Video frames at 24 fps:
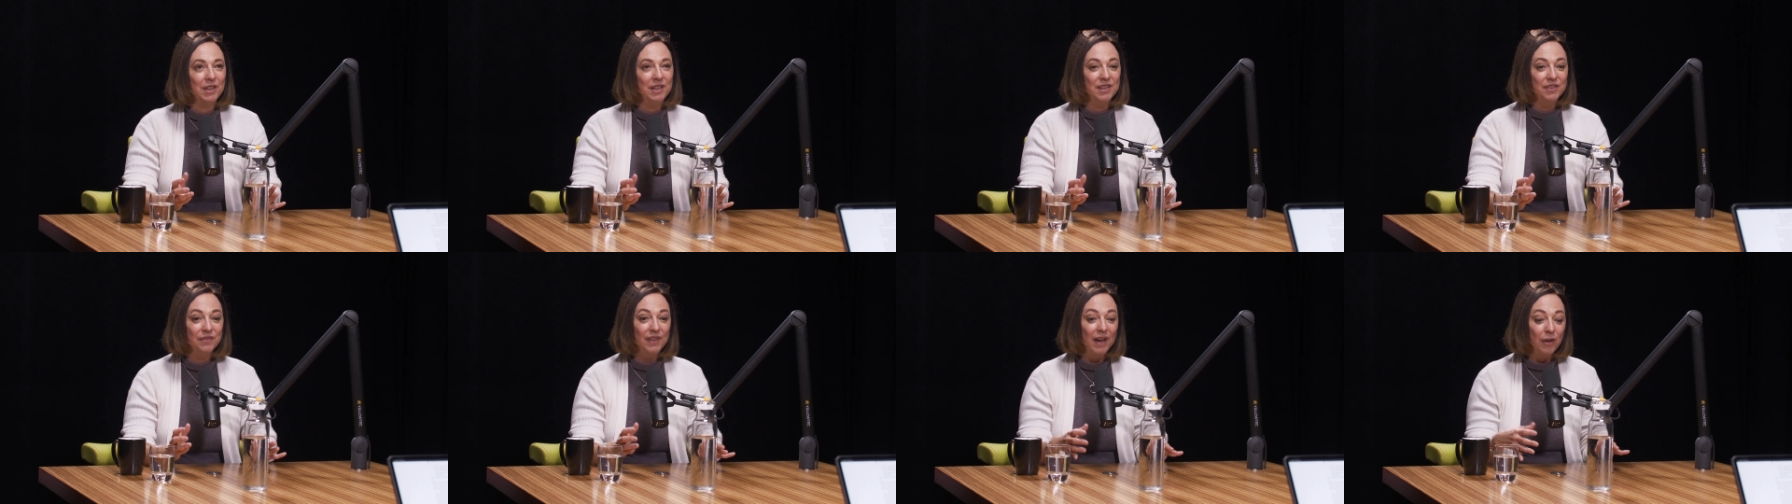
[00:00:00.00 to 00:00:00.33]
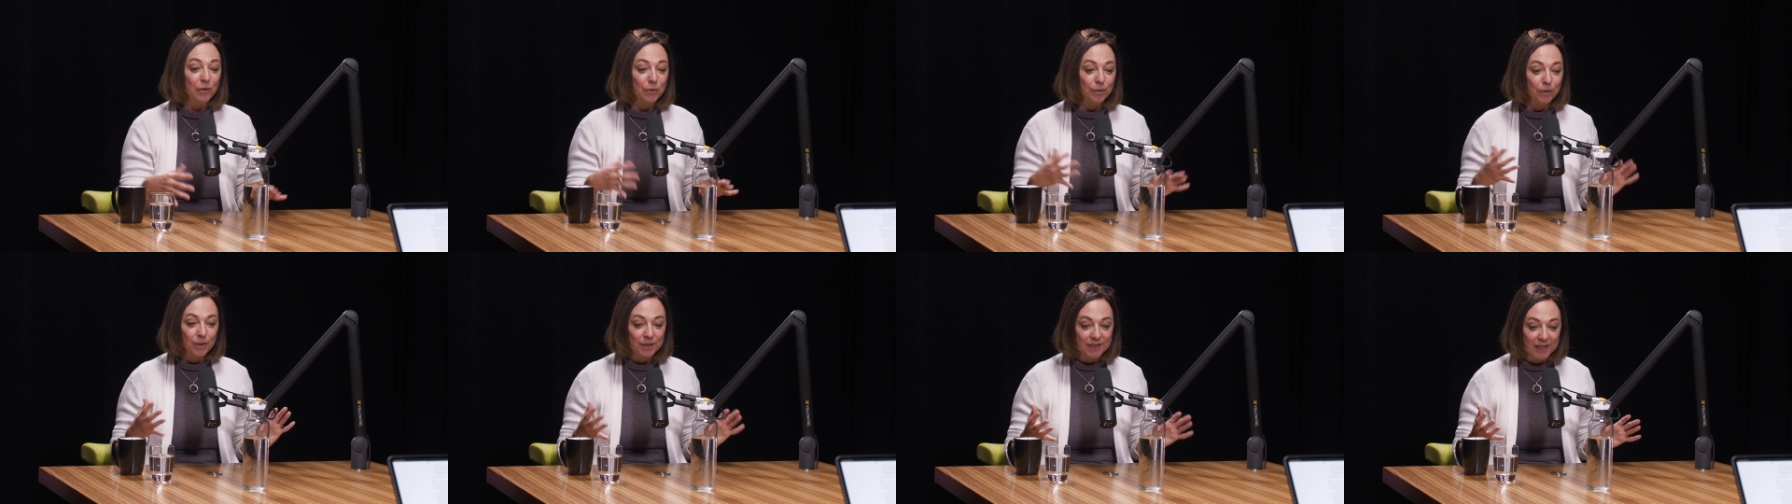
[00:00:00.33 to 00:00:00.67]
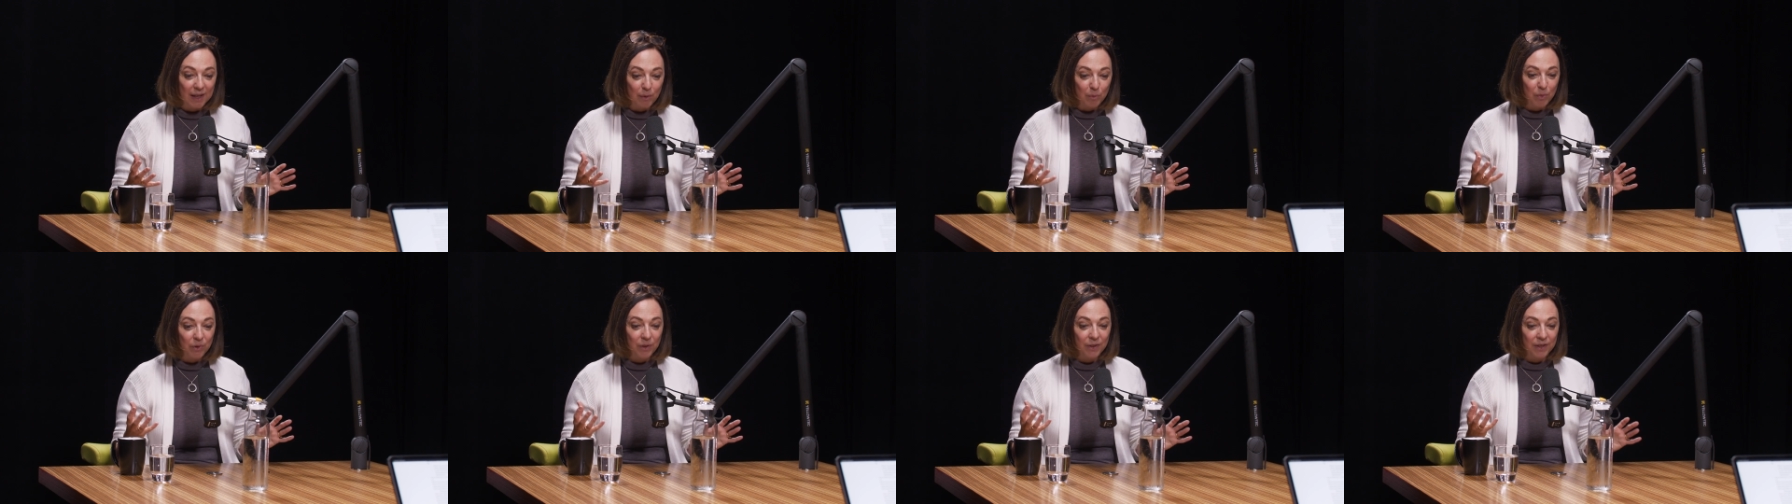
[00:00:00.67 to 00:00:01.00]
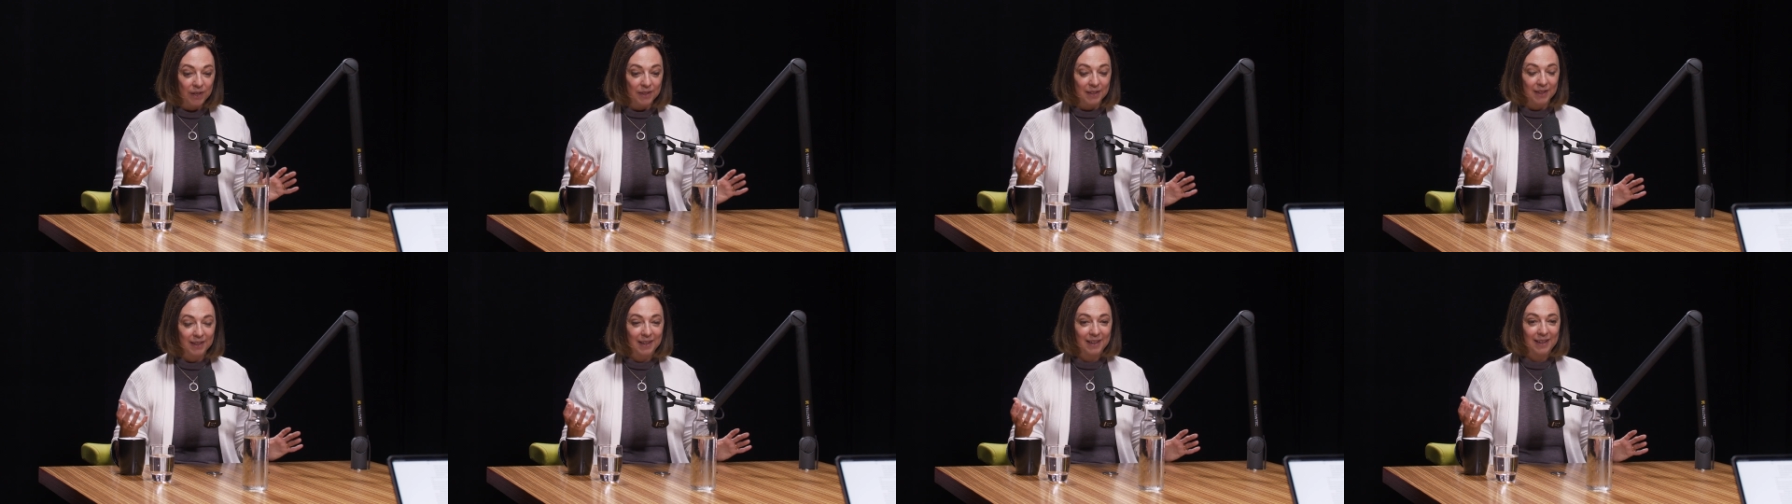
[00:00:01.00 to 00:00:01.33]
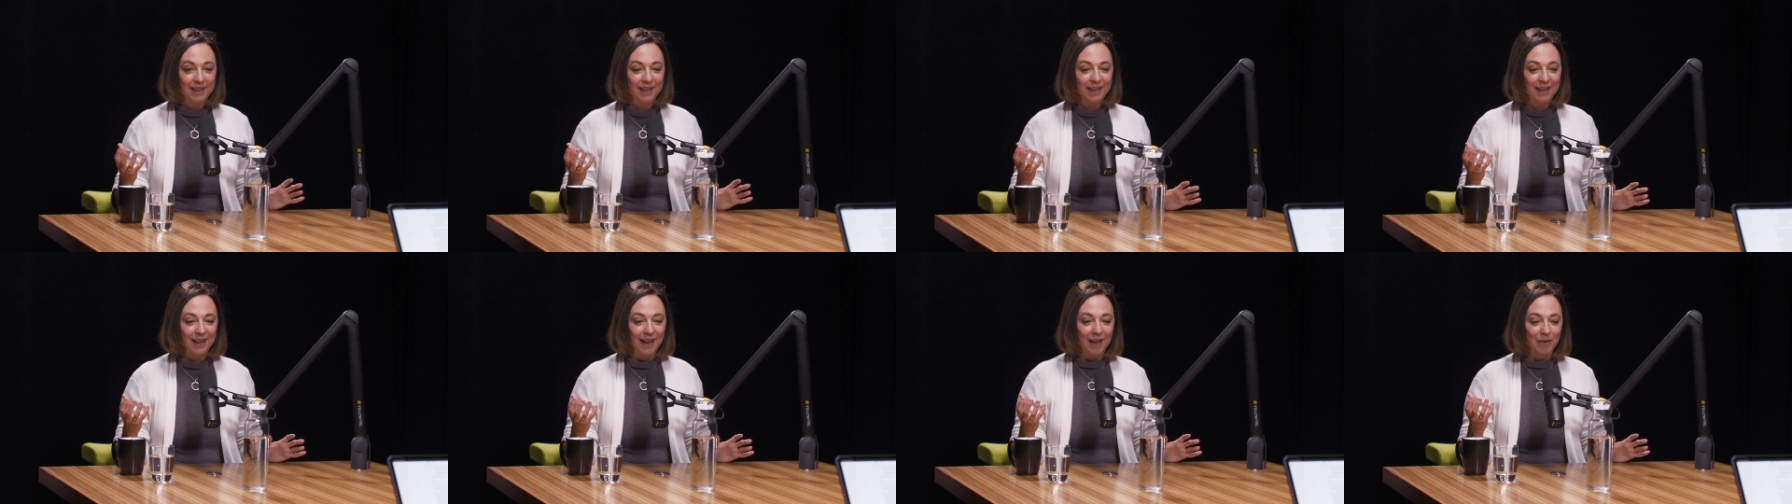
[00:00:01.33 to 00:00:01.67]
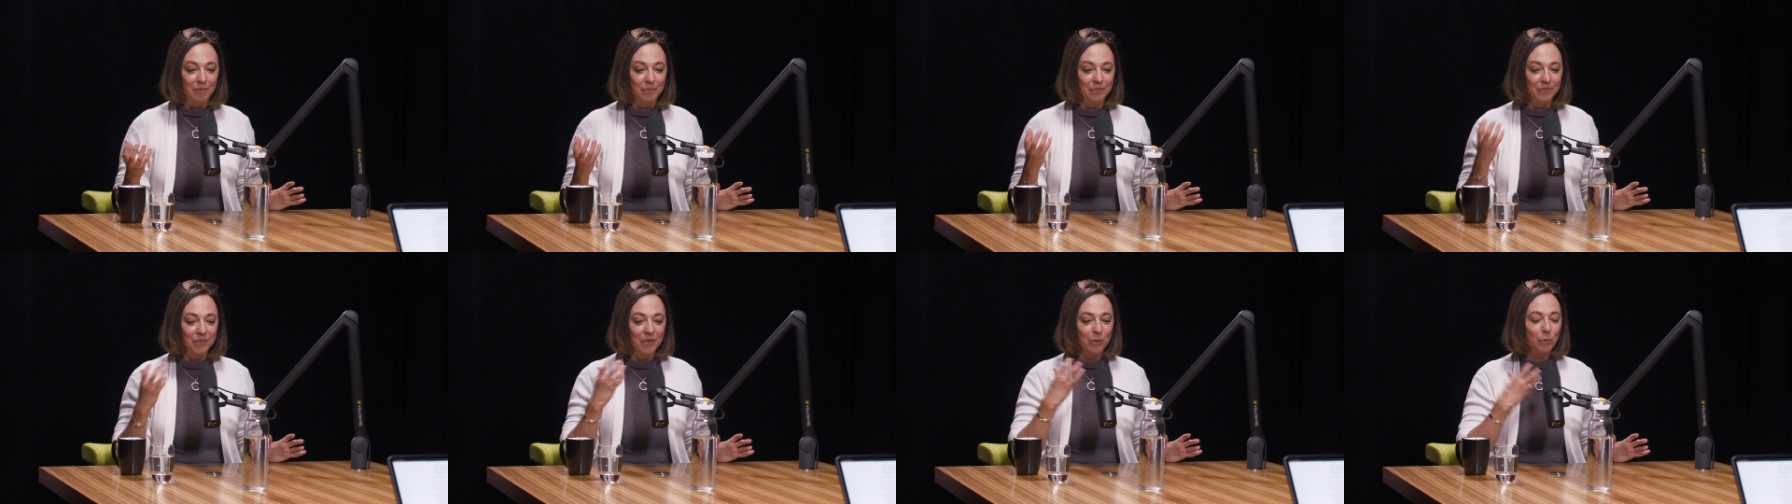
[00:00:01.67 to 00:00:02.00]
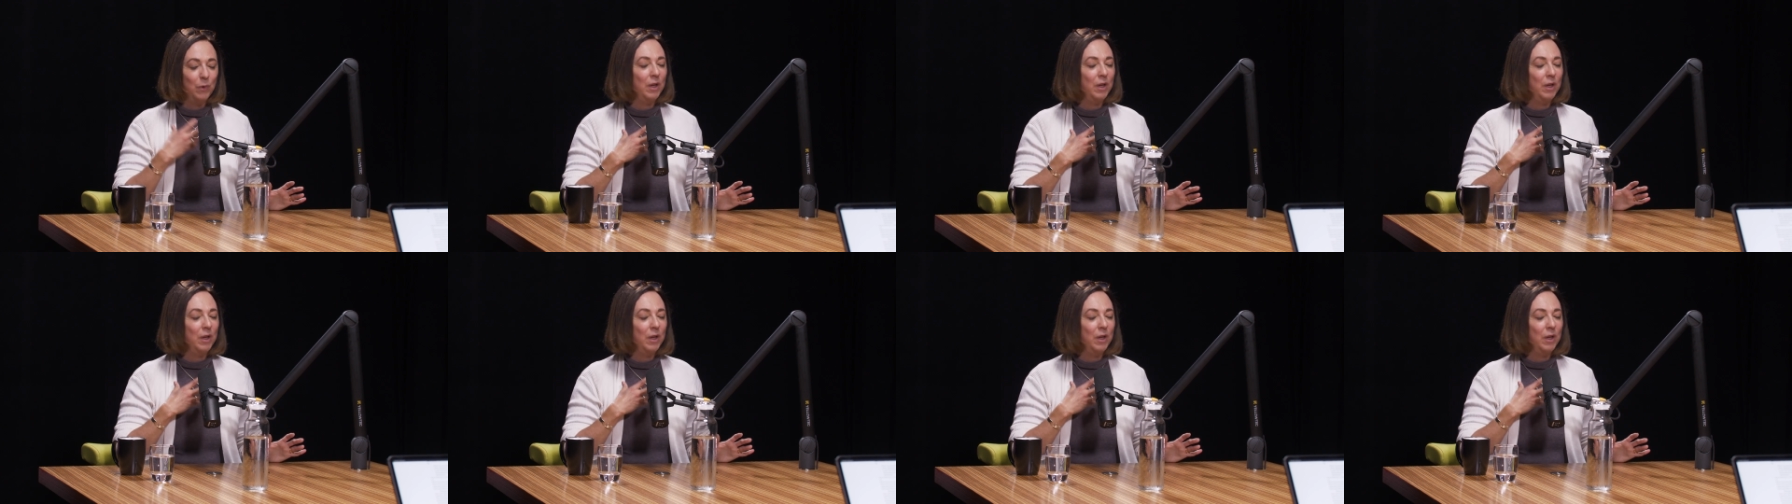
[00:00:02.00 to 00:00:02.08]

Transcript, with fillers: And he's found, for example, that um,